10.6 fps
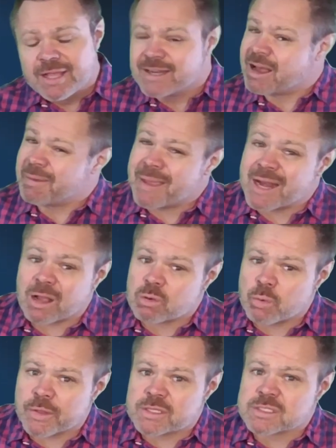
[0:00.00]
Now, it may not cool
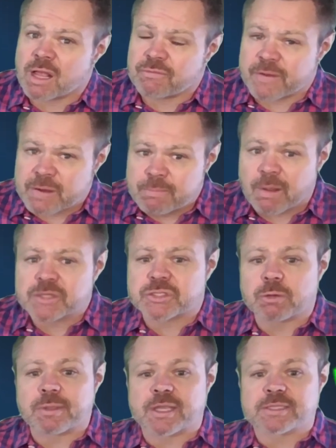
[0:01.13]
things off very much though,
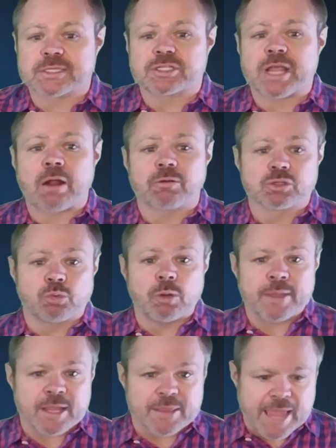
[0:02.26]
because these showers will
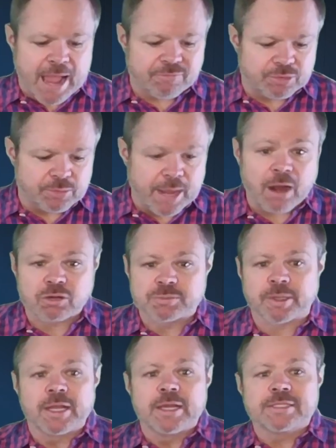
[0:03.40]
be in the afternoon hours,
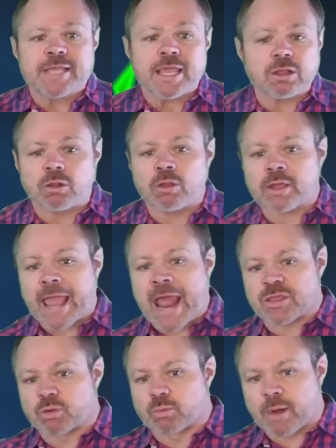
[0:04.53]
but take a look at
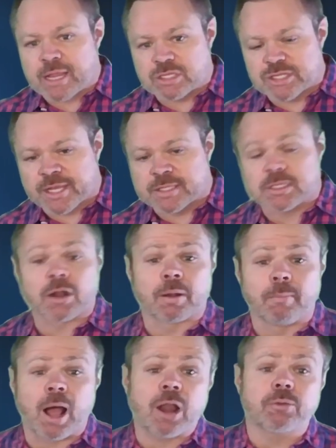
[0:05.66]
the rain chance on our
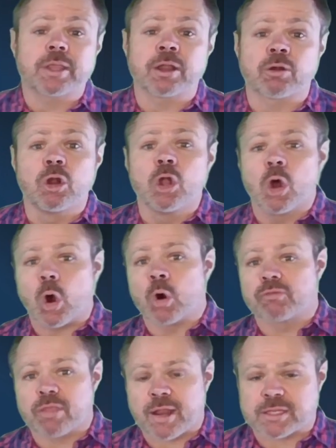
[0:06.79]
model here
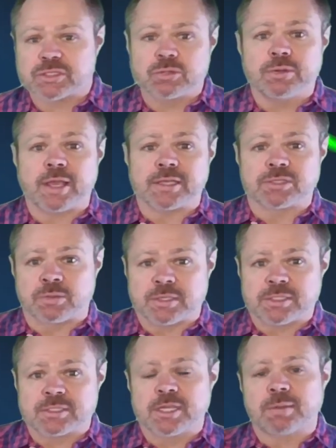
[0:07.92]
over the next 2 days. So this
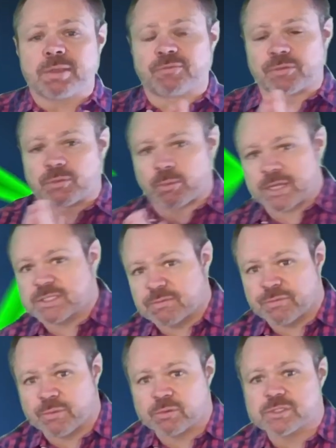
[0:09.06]
is gonna be for the rest of
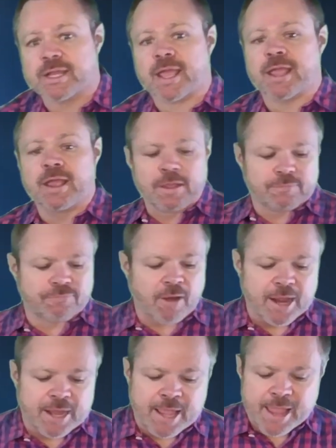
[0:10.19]
Thursday,
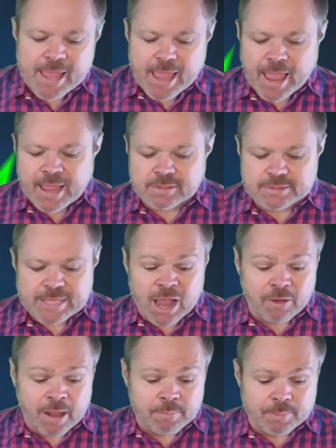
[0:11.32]
Friday, and
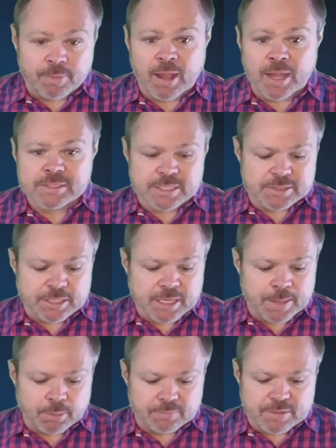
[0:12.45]
Saturday. I'm gonna pause this in a
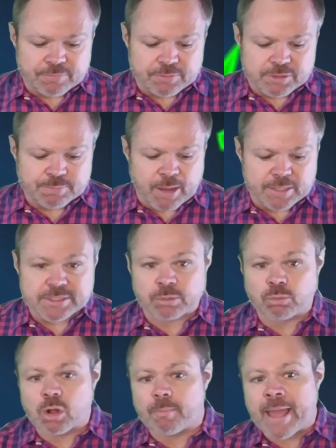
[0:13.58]
couple of different spots here.
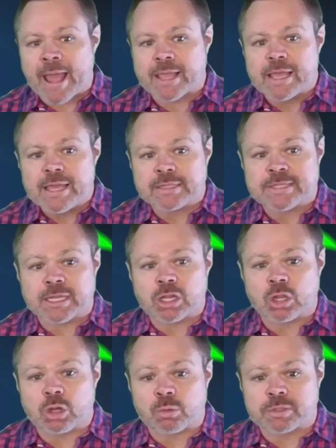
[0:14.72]
We'll go back and take a
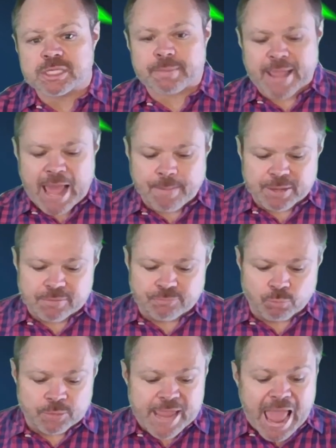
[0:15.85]
look at what's gonna be happening
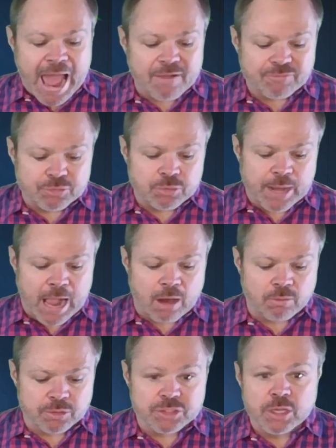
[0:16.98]
for the afternoon
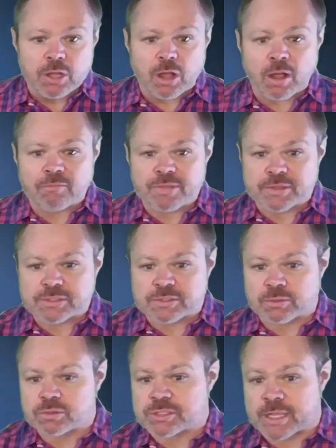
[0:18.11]
hours of this
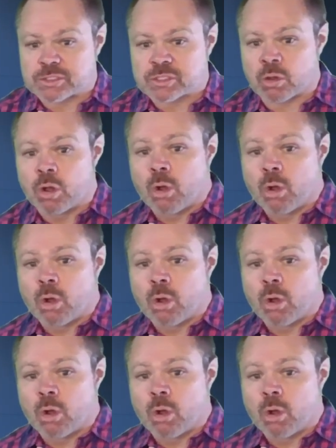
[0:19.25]
Thursday. So